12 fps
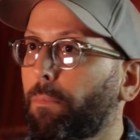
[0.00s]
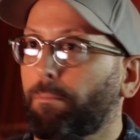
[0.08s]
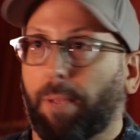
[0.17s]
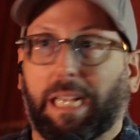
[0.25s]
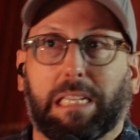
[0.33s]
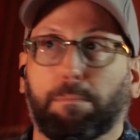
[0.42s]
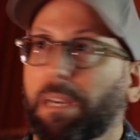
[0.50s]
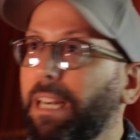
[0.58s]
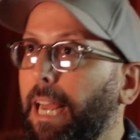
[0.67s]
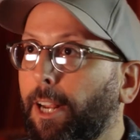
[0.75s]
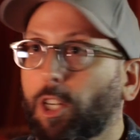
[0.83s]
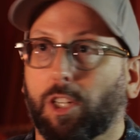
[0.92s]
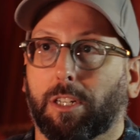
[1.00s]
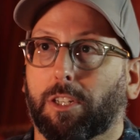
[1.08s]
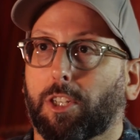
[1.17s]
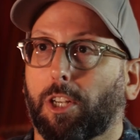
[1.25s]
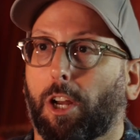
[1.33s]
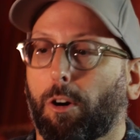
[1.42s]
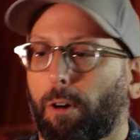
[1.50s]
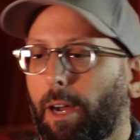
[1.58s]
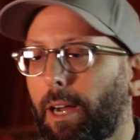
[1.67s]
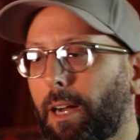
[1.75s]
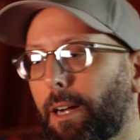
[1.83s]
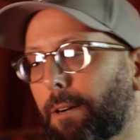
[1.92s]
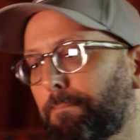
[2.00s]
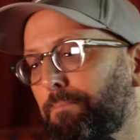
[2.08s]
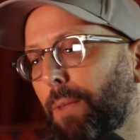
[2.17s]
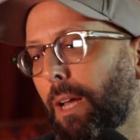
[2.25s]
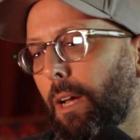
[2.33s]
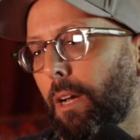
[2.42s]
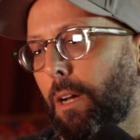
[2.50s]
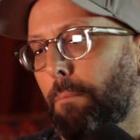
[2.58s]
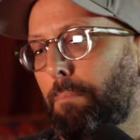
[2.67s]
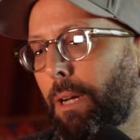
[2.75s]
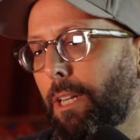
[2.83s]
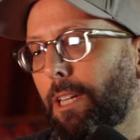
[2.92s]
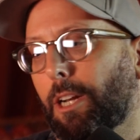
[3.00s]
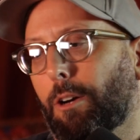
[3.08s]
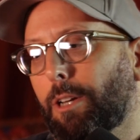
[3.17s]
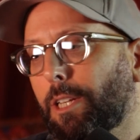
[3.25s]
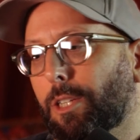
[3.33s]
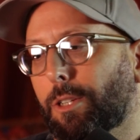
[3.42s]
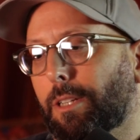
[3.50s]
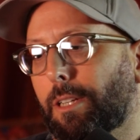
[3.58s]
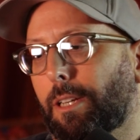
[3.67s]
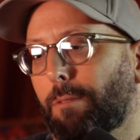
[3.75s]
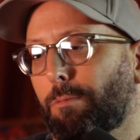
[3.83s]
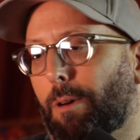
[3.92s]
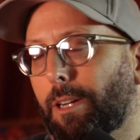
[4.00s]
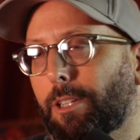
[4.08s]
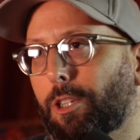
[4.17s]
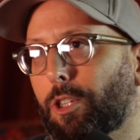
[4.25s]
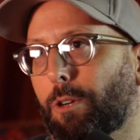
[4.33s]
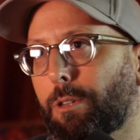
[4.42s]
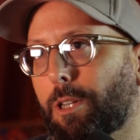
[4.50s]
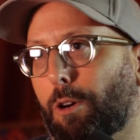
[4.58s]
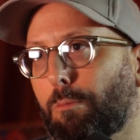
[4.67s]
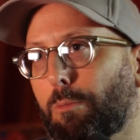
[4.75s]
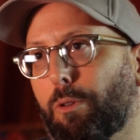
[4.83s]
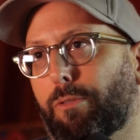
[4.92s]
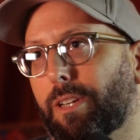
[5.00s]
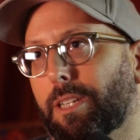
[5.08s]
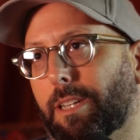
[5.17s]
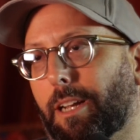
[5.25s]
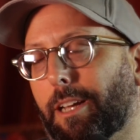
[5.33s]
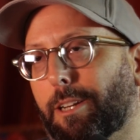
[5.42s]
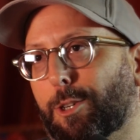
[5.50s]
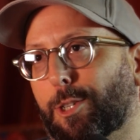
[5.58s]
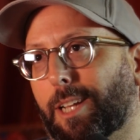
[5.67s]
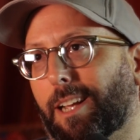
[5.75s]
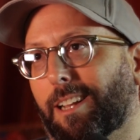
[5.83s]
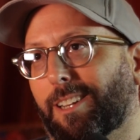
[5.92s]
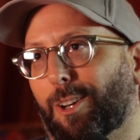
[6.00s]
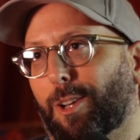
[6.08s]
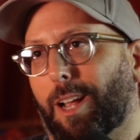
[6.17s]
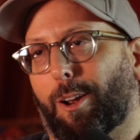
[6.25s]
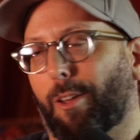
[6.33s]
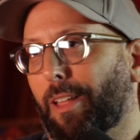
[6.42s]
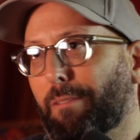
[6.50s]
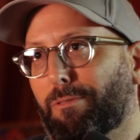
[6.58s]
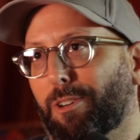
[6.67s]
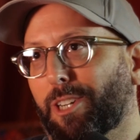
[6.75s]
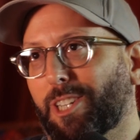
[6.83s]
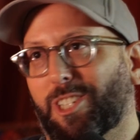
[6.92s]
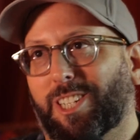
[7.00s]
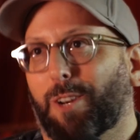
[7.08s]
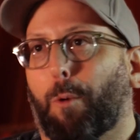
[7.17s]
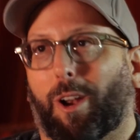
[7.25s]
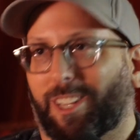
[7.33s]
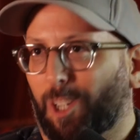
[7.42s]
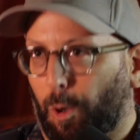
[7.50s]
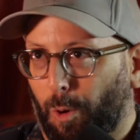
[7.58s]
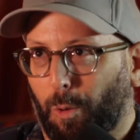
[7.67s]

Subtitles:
Make some connections, But, he wanted to show his home movies, and I understand. He had all that footage. He didn't want it to go to